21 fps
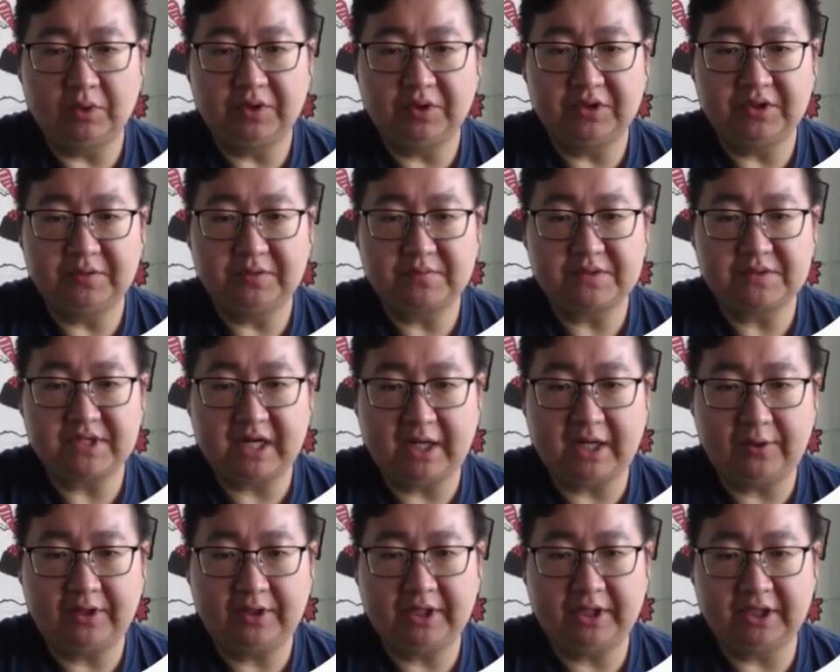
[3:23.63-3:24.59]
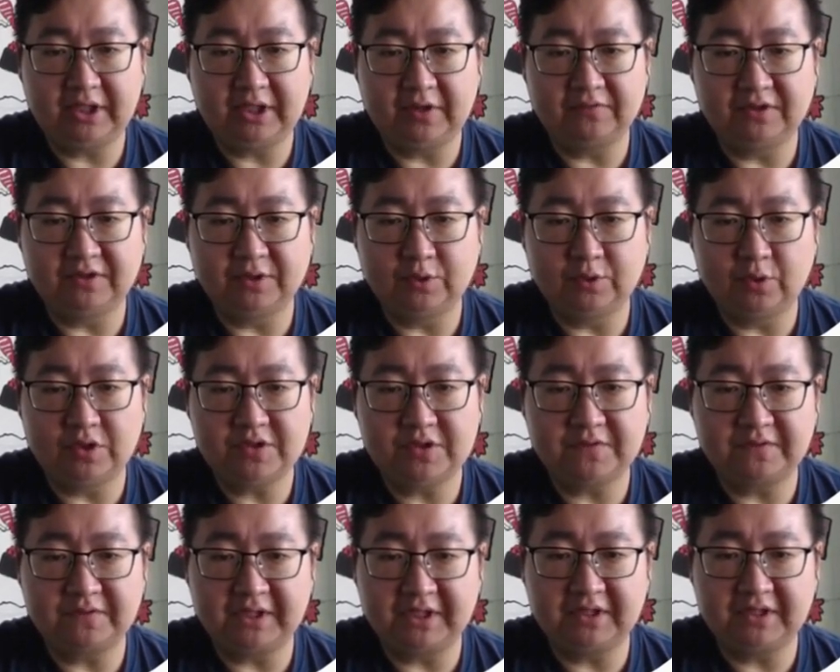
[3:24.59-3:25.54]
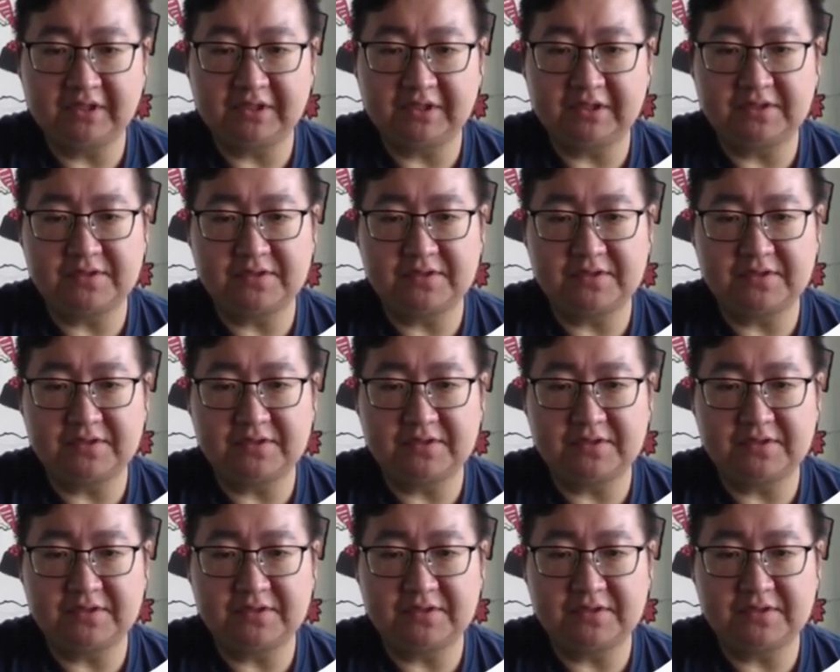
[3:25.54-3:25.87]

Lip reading: William's harrying of the north of England.